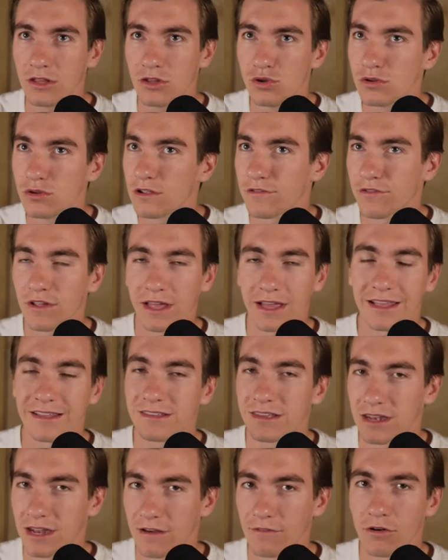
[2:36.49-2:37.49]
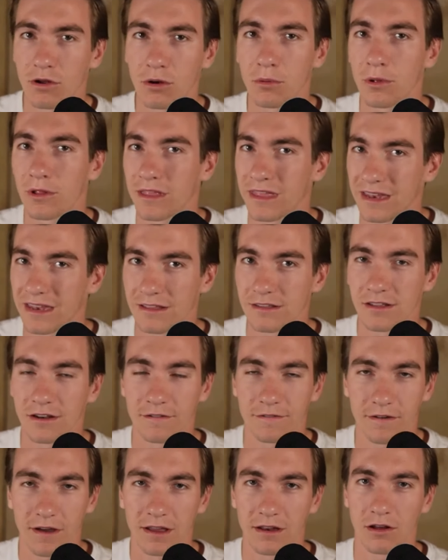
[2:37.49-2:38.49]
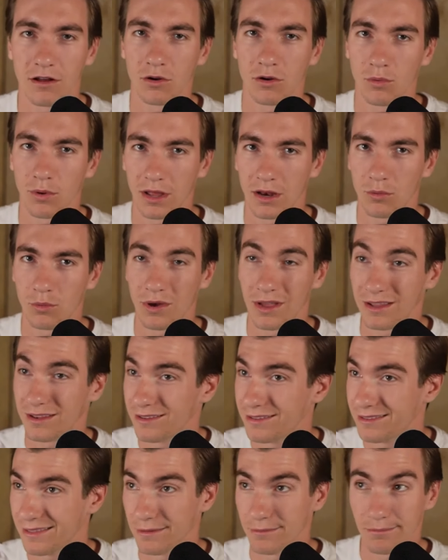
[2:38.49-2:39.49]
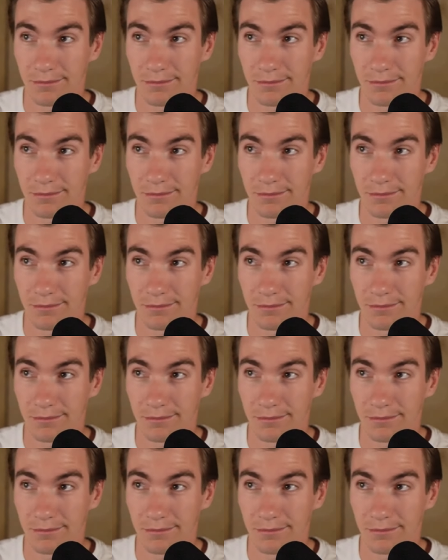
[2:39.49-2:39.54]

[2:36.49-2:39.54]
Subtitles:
you just feel like it's inevitable that he's going to find out a way to win.